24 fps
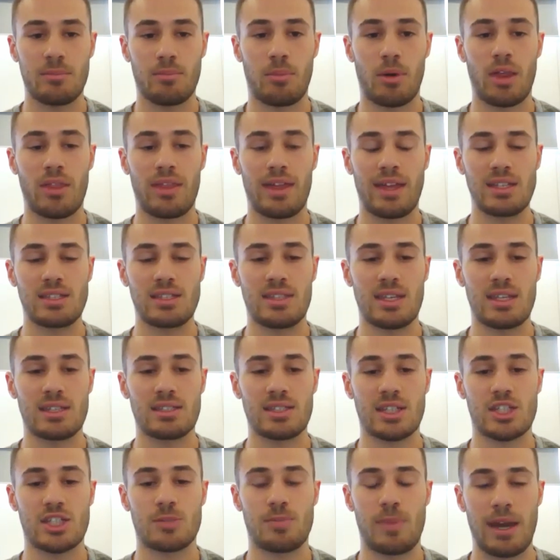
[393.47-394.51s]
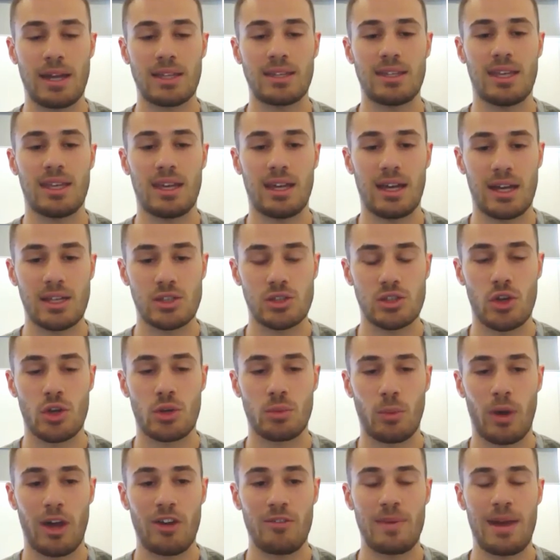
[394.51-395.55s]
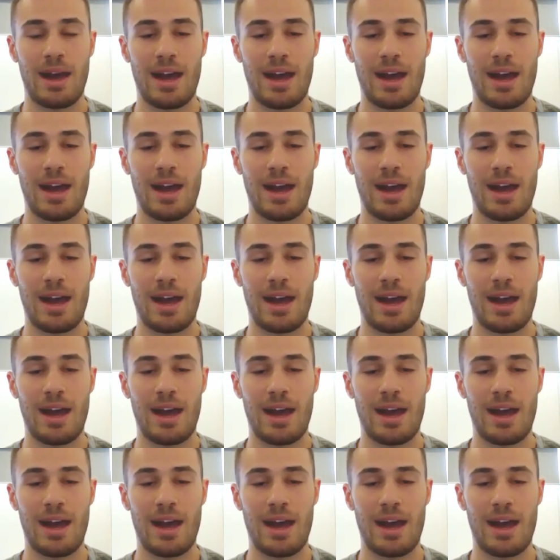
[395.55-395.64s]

by the instincts expecting a certain way of